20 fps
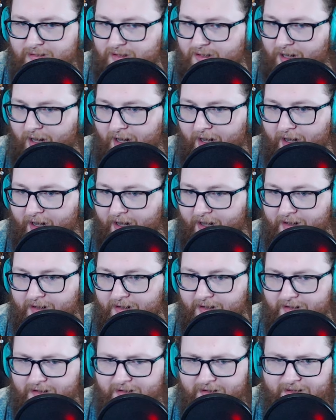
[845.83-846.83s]
kind
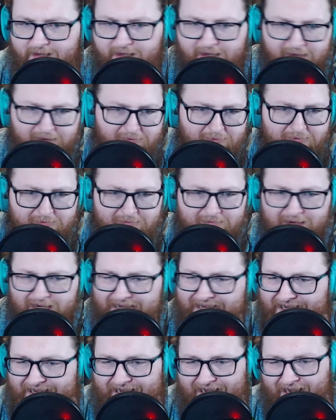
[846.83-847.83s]
of didn't...
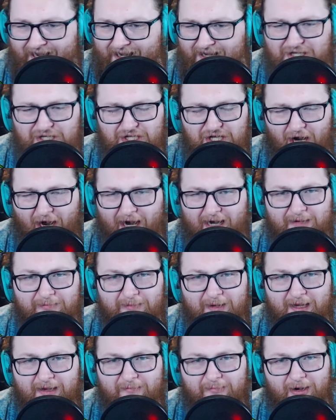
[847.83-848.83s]
It shocked
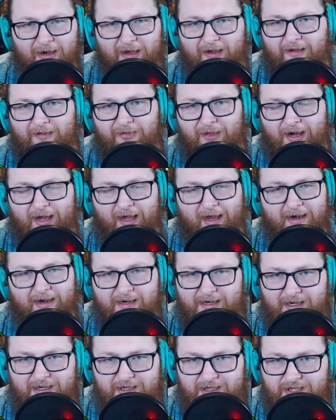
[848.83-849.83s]
me, but then again, it
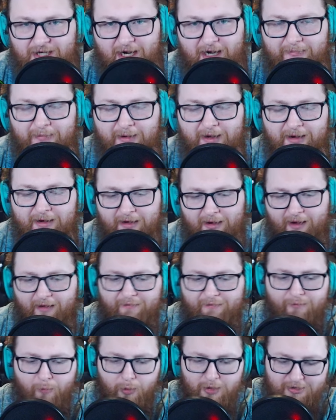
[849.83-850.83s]
didn't shock me.
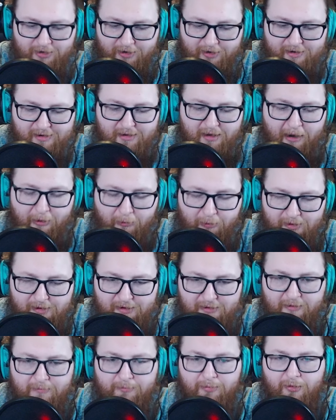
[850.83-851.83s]
Fortress,
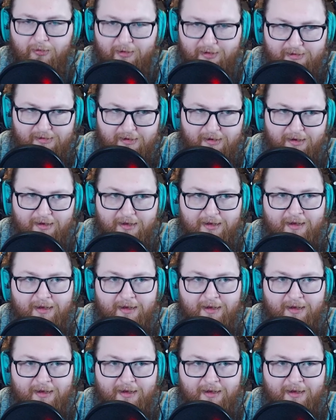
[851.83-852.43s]
Howitzer, Ballista.